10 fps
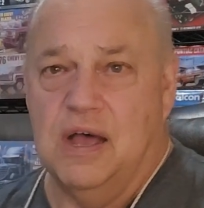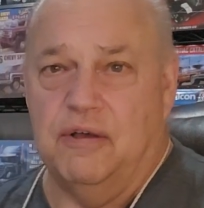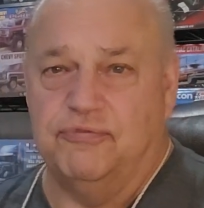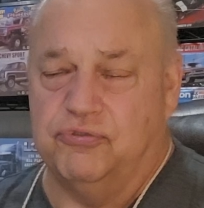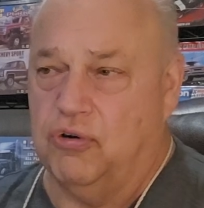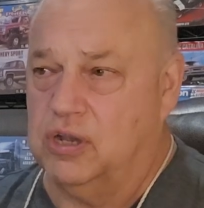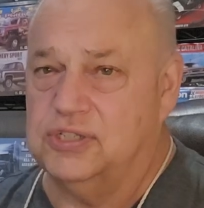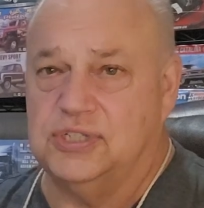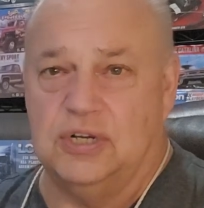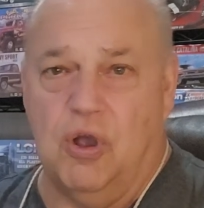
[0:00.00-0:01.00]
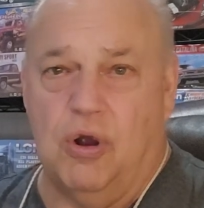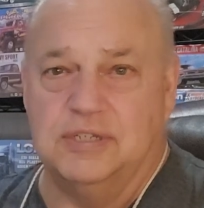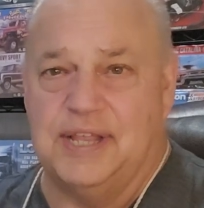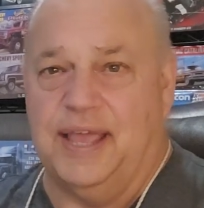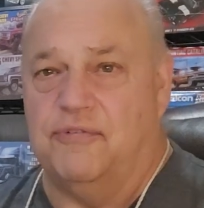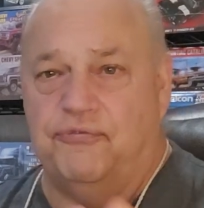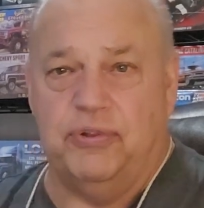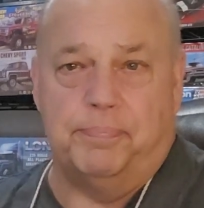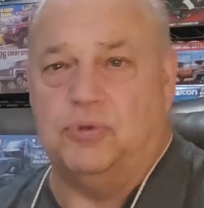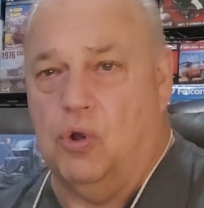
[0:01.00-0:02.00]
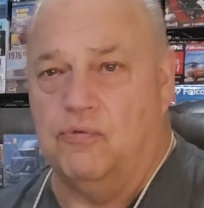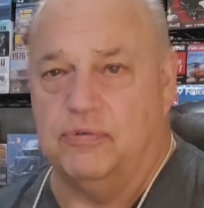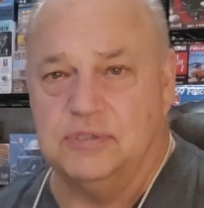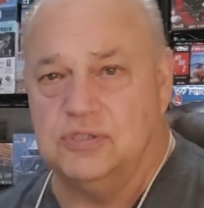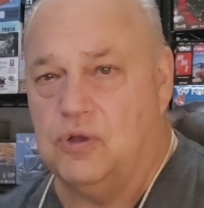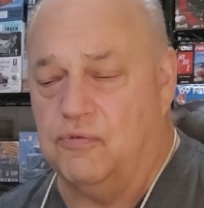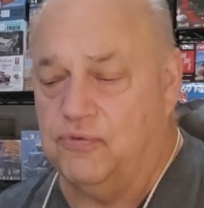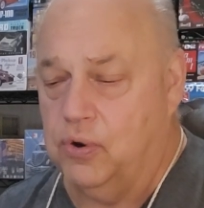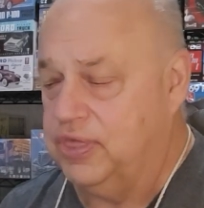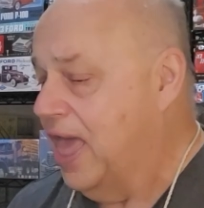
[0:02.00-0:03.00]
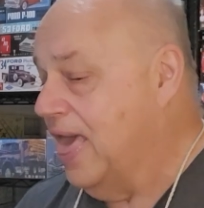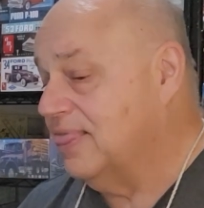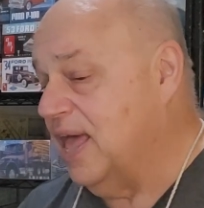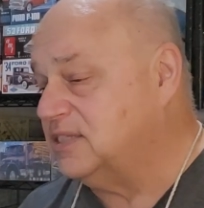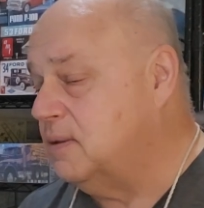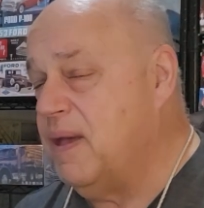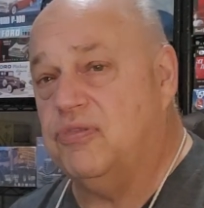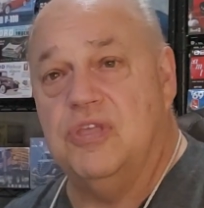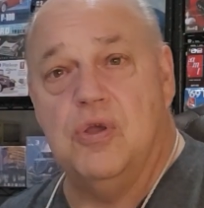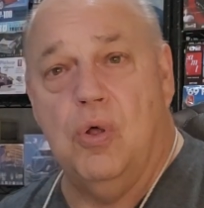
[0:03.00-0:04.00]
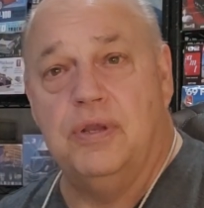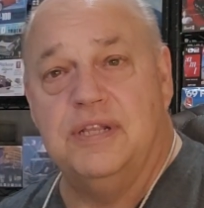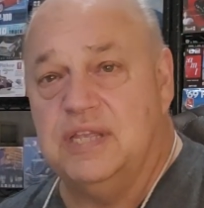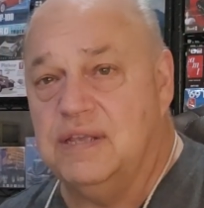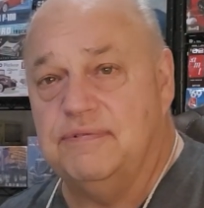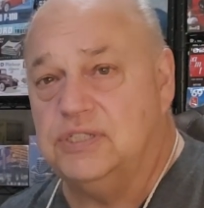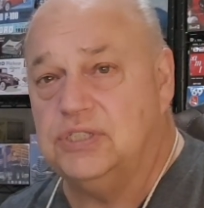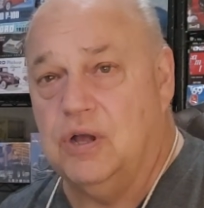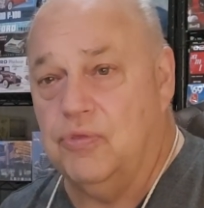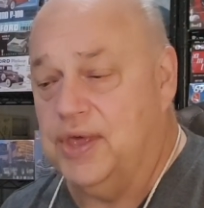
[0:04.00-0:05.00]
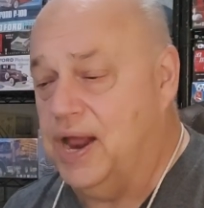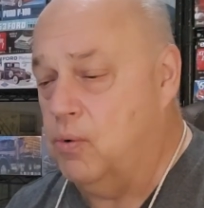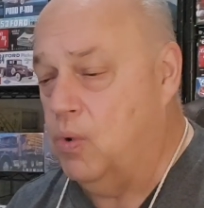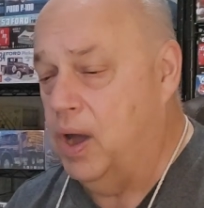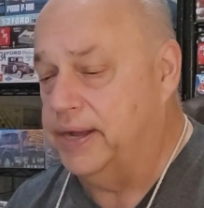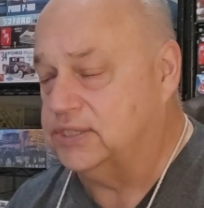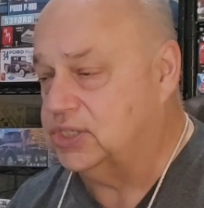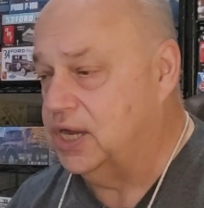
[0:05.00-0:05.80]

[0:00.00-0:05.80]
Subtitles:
of trucks and cars that get flipped over and so forth. That's about the only TV show that I watch.